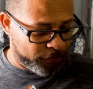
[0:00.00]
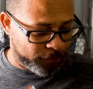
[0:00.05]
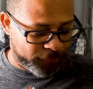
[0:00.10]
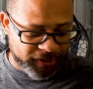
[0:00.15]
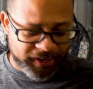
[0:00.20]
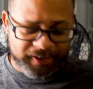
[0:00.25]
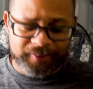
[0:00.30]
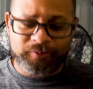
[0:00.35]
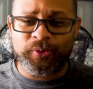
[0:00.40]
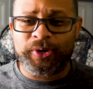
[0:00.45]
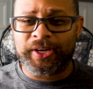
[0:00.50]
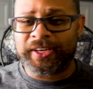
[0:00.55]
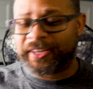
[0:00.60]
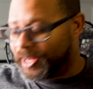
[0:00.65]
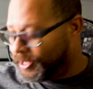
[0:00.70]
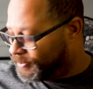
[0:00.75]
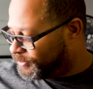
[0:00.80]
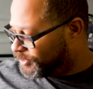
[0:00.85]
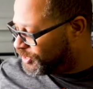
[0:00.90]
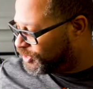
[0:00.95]
But when it
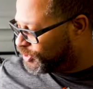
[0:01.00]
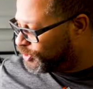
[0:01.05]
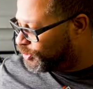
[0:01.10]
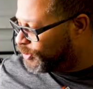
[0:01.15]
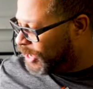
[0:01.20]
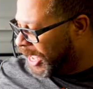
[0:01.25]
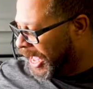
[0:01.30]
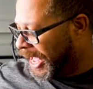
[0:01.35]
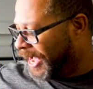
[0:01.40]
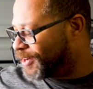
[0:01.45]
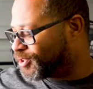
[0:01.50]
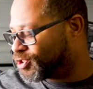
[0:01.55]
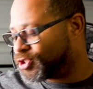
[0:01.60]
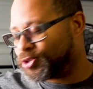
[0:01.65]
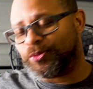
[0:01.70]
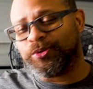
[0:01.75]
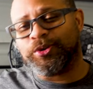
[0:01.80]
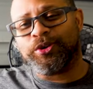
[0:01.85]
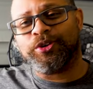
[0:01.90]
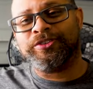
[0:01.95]
comes to
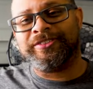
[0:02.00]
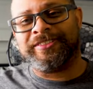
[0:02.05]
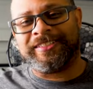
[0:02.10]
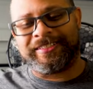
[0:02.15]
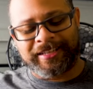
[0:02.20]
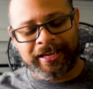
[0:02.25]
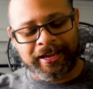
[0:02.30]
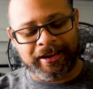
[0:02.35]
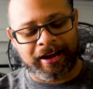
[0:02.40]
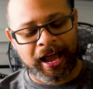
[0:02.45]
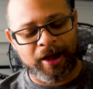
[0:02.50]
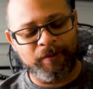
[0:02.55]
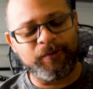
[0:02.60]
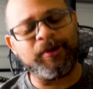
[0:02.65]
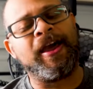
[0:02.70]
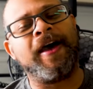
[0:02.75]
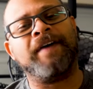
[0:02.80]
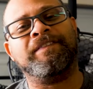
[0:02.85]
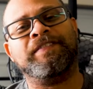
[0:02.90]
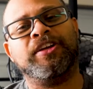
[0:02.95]
actual design, I
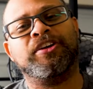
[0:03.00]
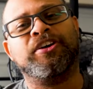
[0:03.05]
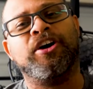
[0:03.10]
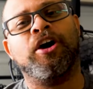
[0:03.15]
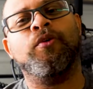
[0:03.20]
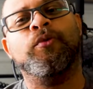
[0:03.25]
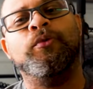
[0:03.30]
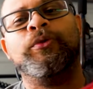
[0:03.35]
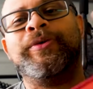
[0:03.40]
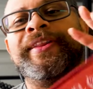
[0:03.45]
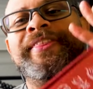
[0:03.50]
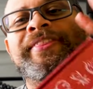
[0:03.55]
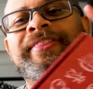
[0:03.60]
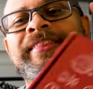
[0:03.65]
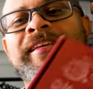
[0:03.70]
would have to go with